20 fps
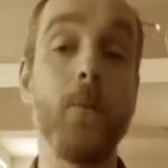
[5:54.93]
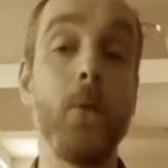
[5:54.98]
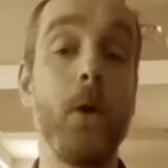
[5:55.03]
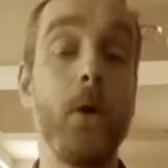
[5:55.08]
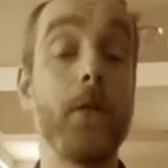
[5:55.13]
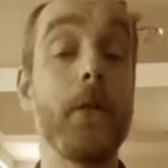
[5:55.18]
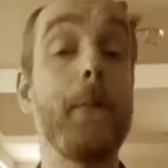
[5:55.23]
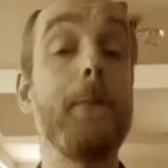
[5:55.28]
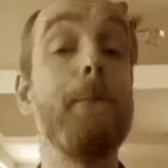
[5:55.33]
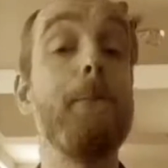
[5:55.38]

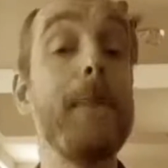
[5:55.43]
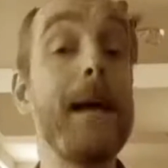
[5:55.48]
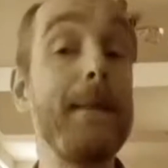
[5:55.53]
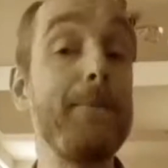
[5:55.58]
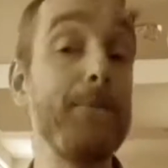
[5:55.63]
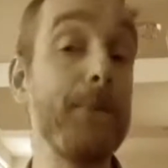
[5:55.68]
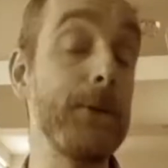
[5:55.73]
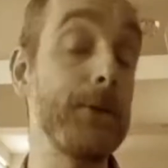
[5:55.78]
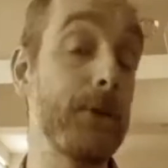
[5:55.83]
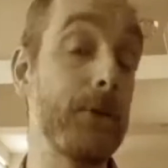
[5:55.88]
what the
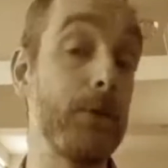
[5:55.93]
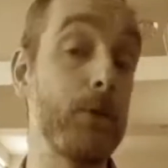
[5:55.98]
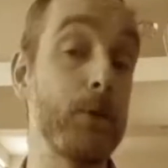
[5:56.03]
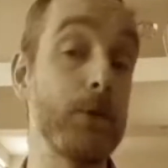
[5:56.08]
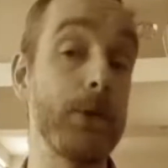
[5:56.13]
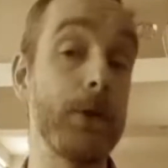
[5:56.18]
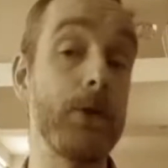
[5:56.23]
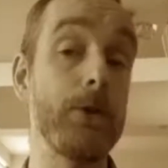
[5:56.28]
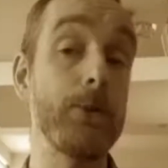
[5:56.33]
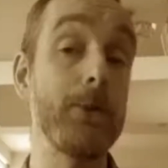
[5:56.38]
members of
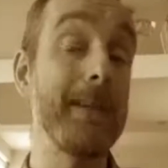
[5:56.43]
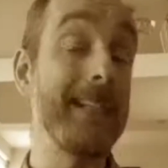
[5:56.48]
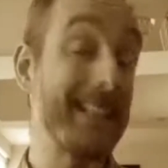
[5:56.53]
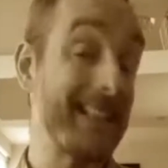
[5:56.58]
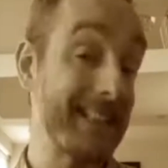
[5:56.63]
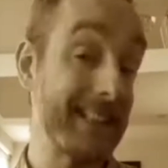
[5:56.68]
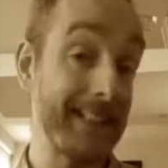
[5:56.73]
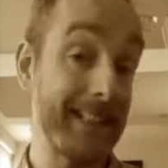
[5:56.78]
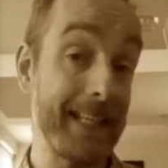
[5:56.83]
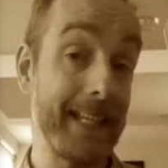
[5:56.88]
AutoTweets
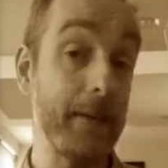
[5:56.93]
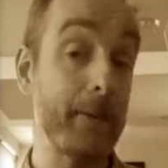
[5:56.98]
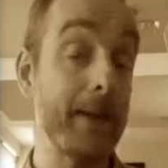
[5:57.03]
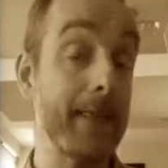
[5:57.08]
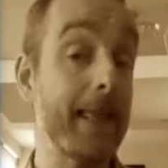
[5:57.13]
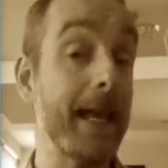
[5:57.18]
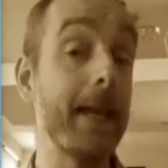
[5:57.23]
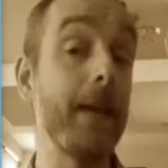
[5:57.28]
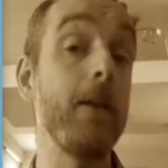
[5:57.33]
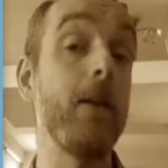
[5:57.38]
see
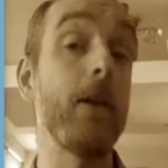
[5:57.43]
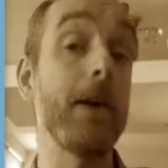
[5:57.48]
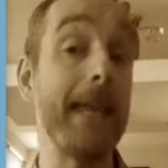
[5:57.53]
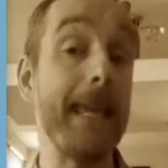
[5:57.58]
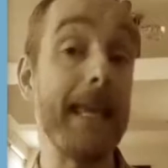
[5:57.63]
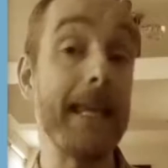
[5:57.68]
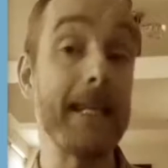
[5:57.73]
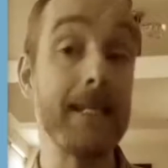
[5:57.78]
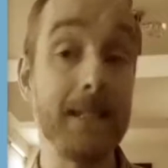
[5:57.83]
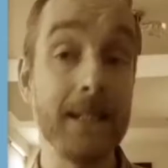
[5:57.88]
when they log
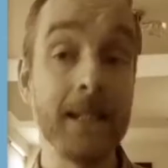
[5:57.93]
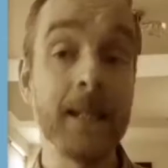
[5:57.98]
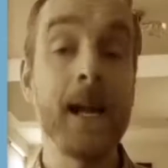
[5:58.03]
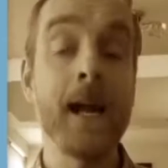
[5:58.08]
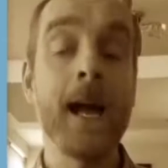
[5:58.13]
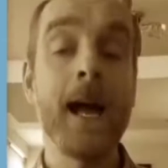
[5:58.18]
in,